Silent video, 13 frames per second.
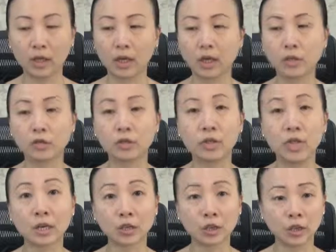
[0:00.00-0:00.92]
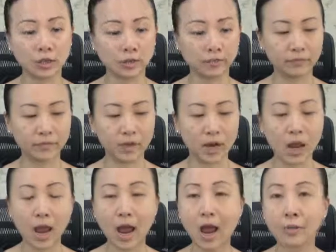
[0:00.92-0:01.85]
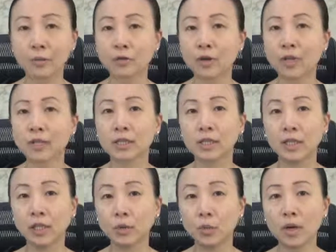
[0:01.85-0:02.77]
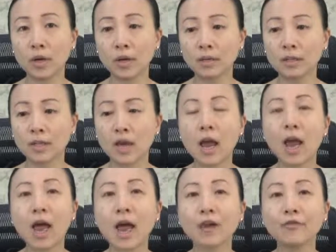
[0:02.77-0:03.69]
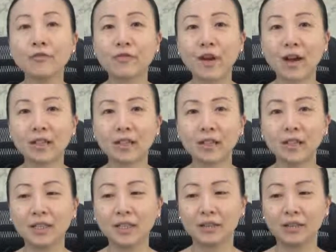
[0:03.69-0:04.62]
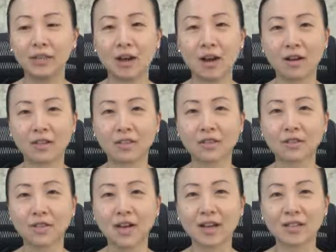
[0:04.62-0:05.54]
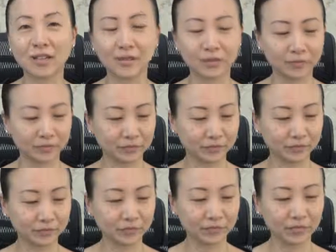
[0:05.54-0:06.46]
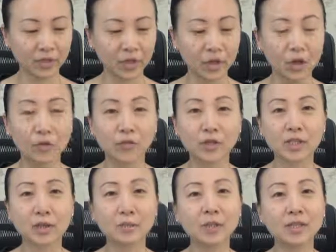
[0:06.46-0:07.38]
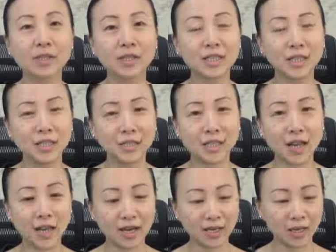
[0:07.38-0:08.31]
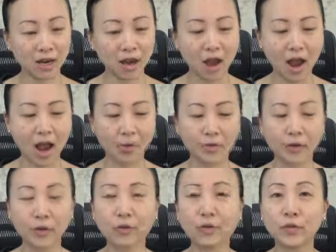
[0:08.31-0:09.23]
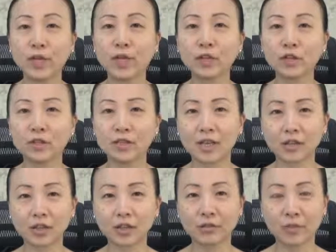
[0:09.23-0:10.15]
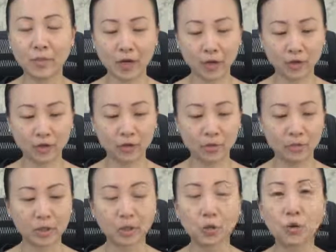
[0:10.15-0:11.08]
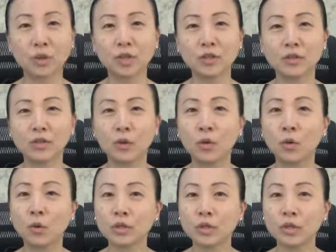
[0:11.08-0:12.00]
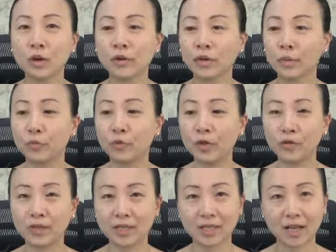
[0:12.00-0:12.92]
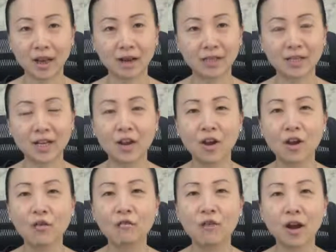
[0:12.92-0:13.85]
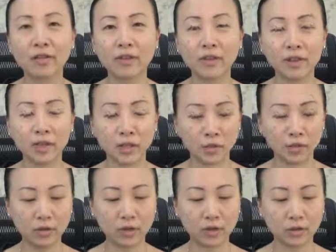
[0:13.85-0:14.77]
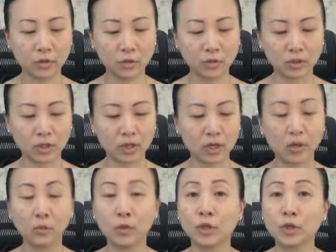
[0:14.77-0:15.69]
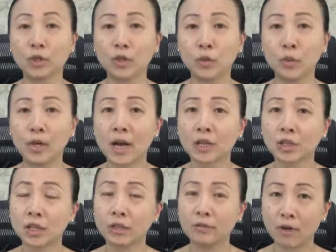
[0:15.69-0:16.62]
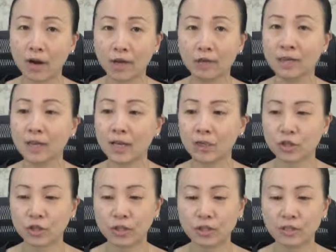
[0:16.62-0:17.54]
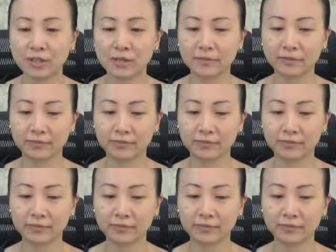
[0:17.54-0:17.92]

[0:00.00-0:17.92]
introduction, abstract and keywords, and finally the article title. For simplicity's sake, I will go through each section of a manuscript according to the order on the previous slide rather than to this order in which you would actually write the sections.